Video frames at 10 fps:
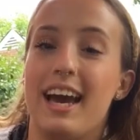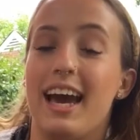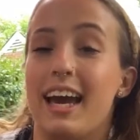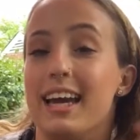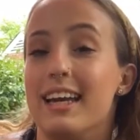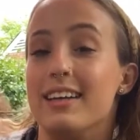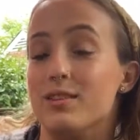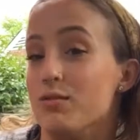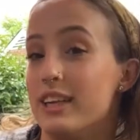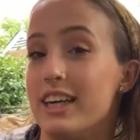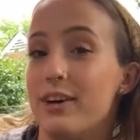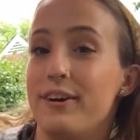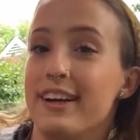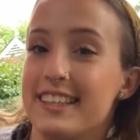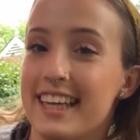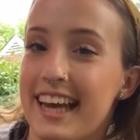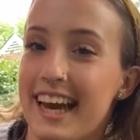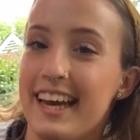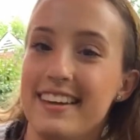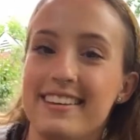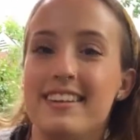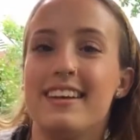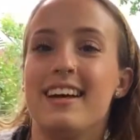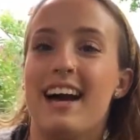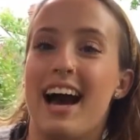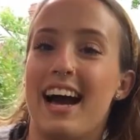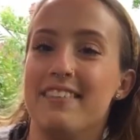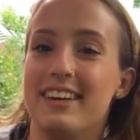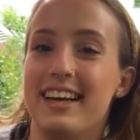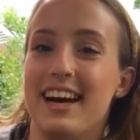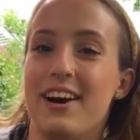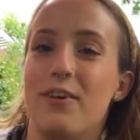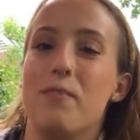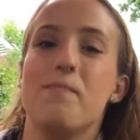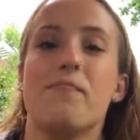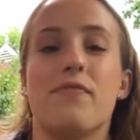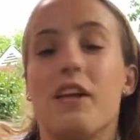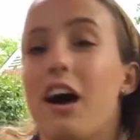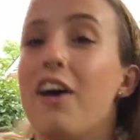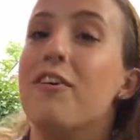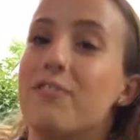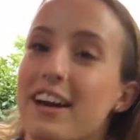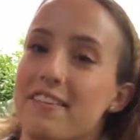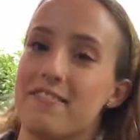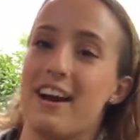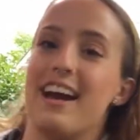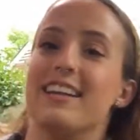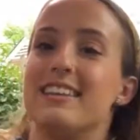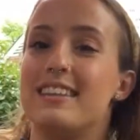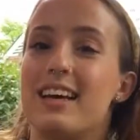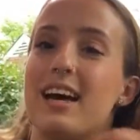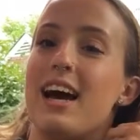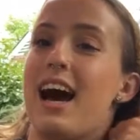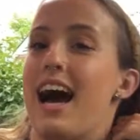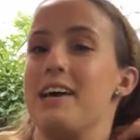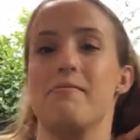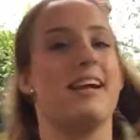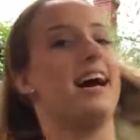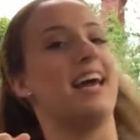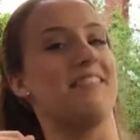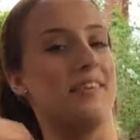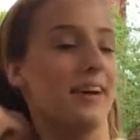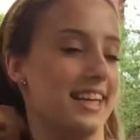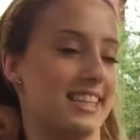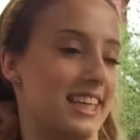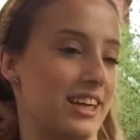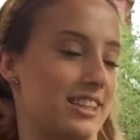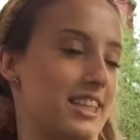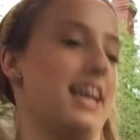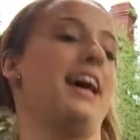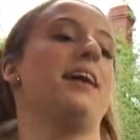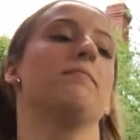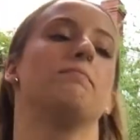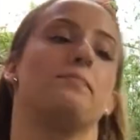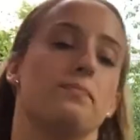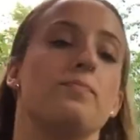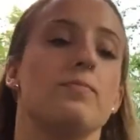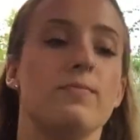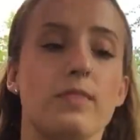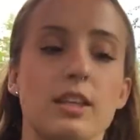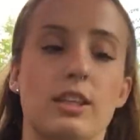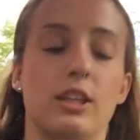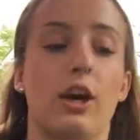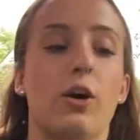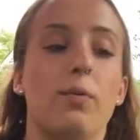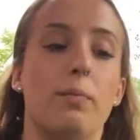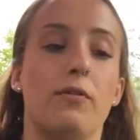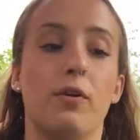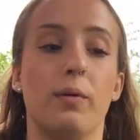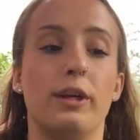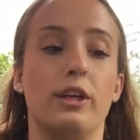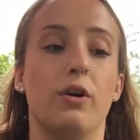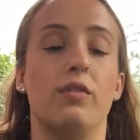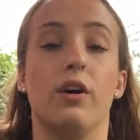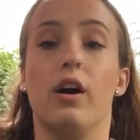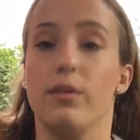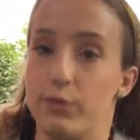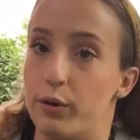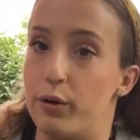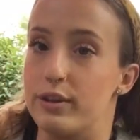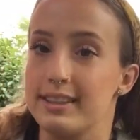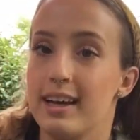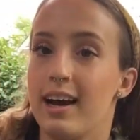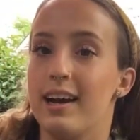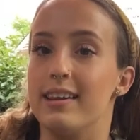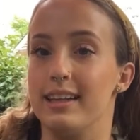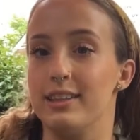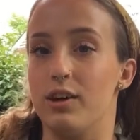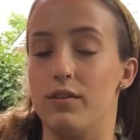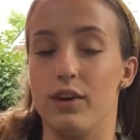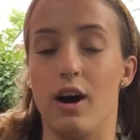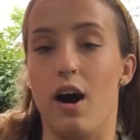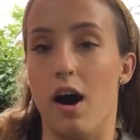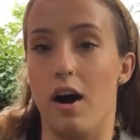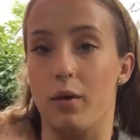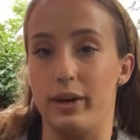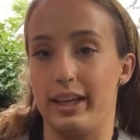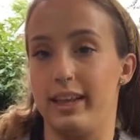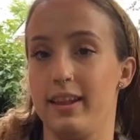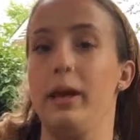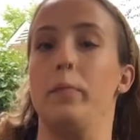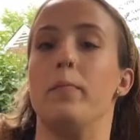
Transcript: And is Rio here today? Hi, Rio. All right, friends. I'm glad everyone is here today. So, before we go over our rules, let's go over our weekly theme.